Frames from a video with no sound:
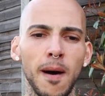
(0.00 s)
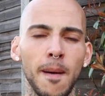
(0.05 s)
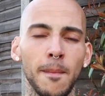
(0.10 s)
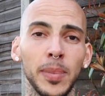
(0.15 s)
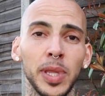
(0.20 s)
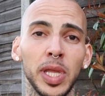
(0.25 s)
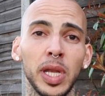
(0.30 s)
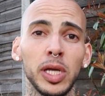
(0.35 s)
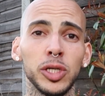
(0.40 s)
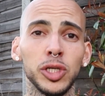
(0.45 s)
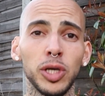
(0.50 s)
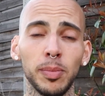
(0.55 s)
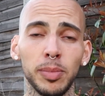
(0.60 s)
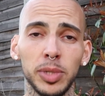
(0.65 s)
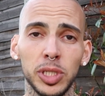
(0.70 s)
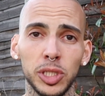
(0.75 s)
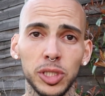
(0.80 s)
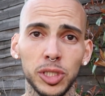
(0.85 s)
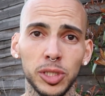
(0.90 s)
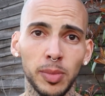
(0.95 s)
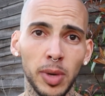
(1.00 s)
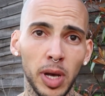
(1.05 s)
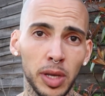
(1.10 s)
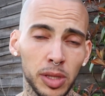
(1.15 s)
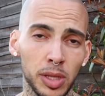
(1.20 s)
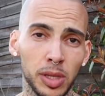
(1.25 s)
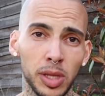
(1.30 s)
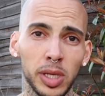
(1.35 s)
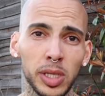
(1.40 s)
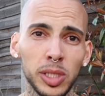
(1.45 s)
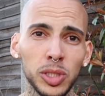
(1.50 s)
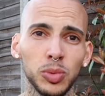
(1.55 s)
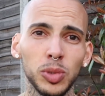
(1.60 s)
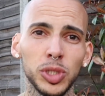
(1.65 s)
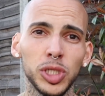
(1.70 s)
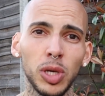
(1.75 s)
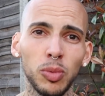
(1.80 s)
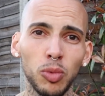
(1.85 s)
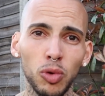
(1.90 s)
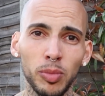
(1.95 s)
Then I jump into some other things
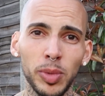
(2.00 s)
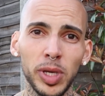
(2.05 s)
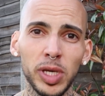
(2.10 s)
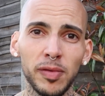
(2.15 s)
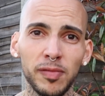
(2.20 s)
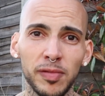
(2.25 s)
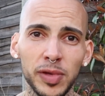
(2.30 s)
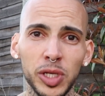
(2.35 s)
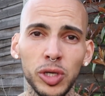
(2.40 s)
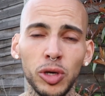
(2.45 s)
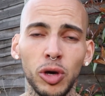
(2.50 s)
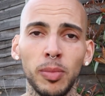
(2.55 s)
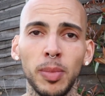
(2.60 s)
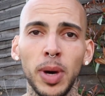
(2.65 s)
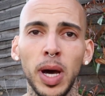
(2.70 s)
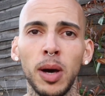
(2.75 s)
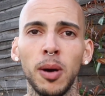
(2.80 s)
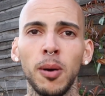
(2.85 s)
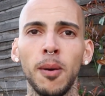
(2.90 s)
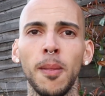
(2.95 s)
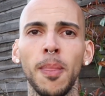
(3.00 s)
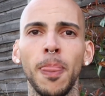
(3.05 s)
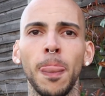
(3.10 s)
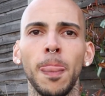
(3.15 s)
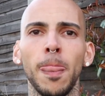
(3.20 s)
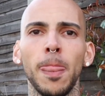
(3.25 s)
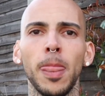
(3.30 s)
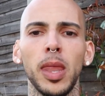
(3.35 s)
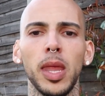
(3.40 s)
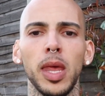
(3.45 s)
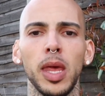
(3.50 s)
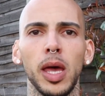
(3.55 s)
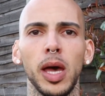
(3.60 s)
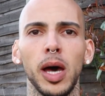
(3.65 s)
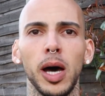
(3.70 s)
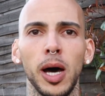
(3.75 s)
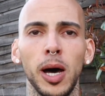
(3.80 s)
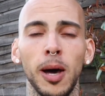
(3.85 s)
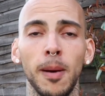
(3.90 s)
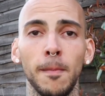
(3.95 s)
which I will make a video about.
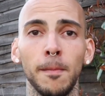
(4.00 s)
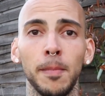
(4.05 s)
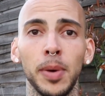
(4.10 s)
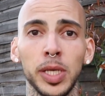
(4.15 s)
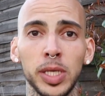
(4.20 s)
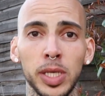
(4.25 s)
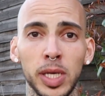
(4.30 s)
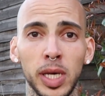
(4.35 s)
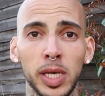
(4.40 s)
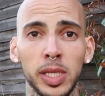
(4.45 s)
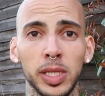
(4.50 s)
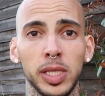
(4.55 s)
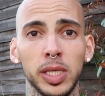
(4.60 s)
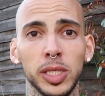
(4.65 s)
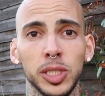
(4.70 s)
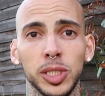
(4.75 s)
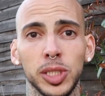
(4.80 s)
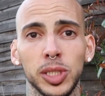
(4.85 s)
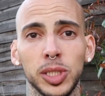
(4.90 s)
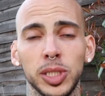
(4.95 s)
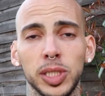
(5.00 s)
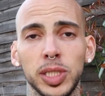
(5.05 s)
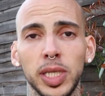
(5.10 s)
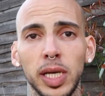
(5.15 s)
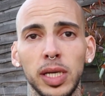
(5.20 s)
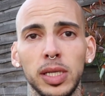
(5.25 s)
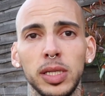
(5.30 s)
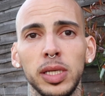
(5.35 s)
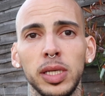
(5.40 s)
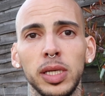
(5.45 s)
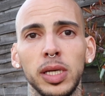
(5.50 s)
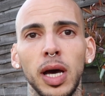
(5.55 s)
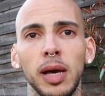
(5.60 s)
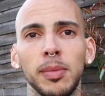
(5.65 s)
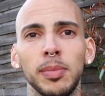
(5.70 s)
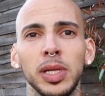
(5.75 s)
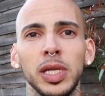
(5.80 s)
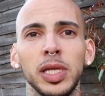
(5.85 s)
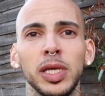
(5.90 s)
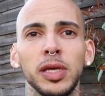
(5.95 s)
But yeah, this technique, I
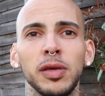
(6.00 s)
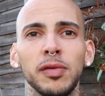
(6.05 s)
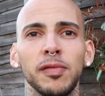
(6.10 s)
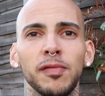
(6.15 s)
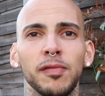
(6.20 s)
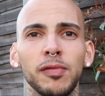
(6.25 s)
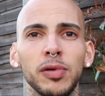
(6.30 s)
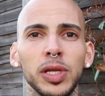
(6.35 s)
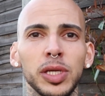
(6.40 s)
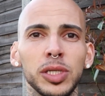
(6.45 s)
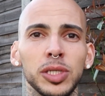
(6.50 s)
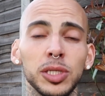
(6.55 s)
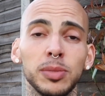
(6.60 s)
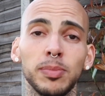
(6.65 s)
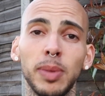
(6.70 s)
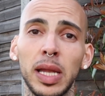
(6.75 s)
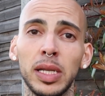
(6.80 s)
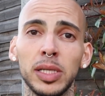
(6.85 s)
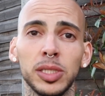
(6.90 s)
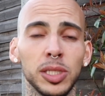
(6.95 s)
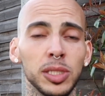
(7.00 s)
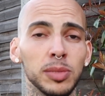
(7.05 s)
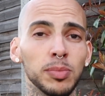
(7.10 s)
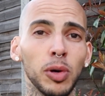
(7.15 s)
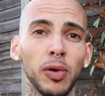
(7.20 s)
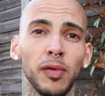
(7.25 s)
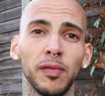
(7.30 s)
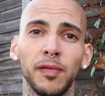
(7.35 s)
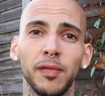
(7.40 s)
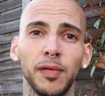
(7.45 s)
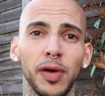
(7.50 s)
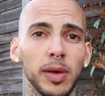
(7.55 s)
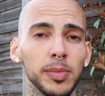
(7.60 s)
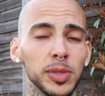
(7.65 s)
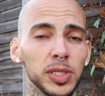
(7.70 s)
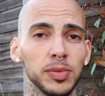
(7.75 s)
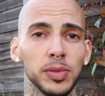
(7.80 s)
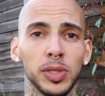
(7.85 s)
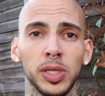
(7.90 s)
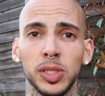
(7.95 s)
believe, really just balances both
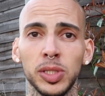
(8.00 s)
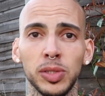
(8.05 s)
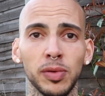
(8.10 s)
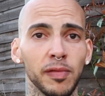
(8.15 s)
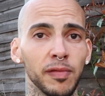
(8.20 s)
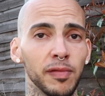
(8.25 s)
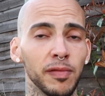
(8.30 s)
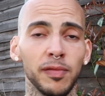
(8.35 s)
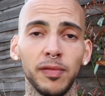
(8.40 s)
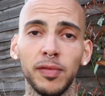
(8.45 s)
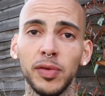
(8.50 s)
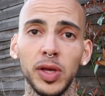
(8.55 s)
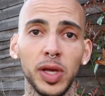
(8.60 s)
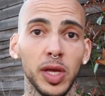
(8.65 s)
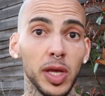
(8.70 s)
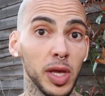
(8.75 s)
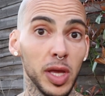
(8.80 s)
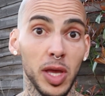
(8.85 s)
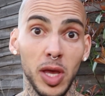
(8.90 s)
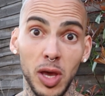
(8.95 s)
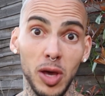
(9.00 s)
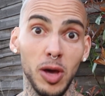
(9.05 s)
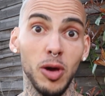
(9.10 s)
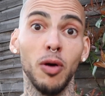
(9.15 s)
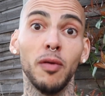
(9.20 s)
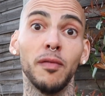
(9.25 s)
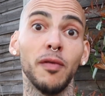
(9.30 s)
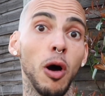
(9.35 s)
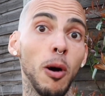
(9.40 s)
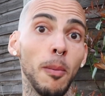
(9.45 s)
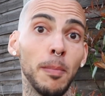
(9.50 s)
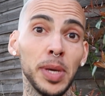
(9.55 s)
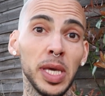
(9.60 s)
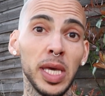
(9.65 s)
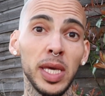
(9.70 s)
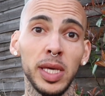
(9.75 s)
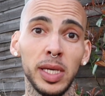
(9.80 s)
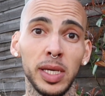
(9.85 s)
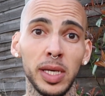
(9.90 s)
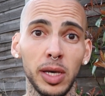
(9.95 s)
hemispheres of our
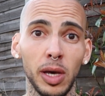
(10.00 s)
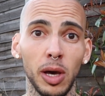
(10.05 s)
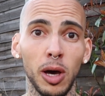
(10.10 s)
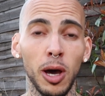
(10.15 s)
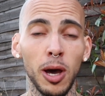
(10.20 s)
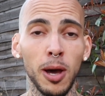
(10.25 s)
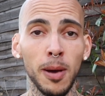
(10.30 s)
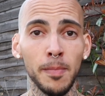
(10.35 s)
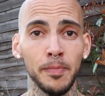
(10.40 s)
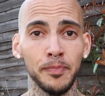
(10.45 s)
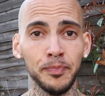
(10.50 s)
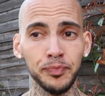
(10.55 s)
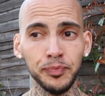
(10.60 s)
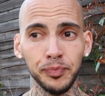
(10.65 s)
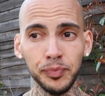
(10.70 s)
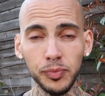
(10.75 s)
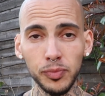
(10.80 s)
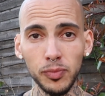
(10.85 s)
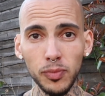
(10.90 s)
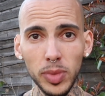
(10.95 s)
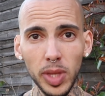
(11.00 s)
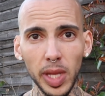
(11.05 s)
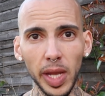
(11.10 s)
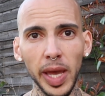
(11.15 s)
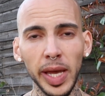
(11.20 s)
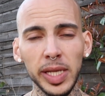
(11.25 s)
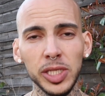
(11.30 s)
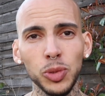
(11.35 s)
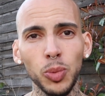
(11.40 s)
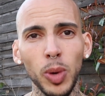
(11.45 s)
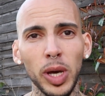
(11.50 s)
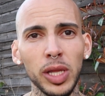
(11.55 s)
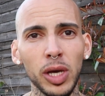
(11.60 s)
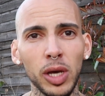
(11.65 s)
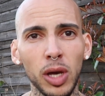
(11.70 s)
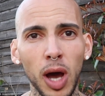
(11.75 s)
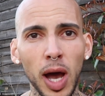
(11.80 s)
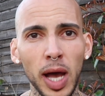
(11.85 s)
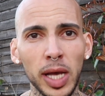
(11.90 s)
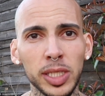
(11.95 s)
being. Hence why the
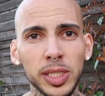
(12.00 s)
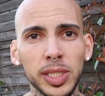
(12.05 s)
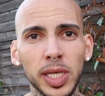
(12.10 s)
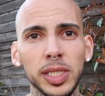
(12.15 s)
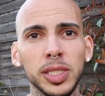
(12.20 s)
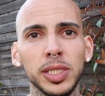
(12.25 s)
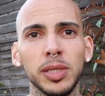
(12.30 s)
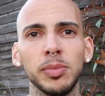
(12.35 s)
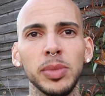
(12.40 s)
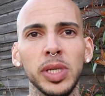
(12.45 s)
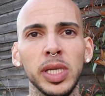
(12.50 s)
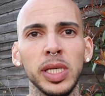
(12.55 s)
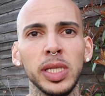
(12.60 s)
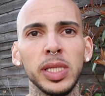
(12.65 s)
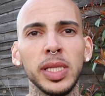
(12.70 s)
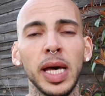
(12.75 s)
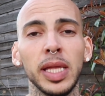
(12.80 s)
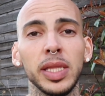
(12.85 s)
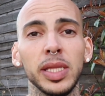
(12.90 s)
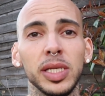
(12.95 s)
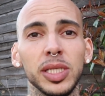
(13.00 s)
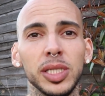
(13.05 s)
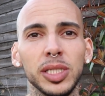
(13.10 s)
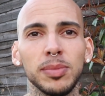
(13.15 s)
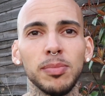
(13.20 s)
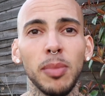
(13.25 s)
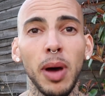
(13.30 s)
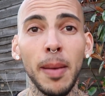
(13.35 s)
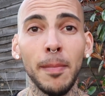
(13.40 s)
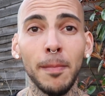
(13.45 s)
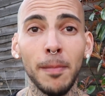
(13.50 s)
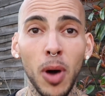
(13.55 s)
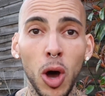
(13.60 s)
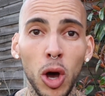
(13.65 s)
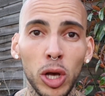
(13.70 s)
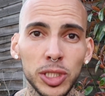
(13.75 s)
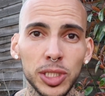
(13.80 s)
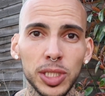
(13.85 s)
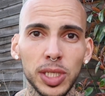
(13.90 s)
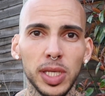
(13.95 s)
guy said to me that this is my
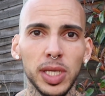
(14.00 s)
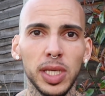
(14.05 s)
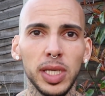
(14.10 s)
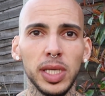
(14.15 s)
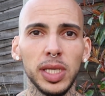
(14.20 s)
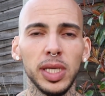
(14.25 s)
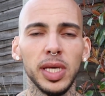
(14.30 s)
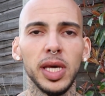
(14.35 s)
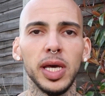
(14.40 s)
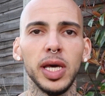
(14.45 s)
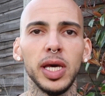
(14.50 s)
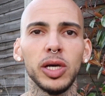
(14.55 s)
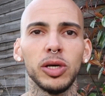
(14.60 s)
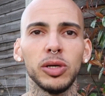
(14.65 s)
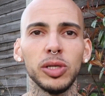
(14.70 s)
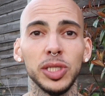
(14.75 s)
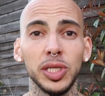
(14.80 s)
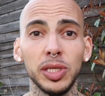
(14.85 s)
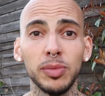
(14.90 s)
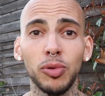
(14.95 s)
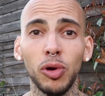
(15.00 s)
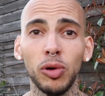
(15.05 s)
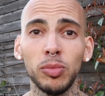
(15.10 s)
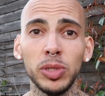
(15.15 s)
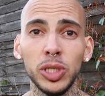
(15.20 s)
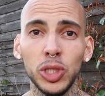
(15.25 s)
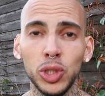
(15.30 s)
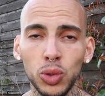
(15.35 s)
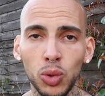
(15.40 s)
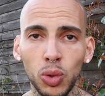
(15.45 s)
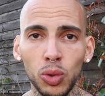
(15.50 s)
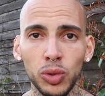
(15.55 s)
master key, because he probably saw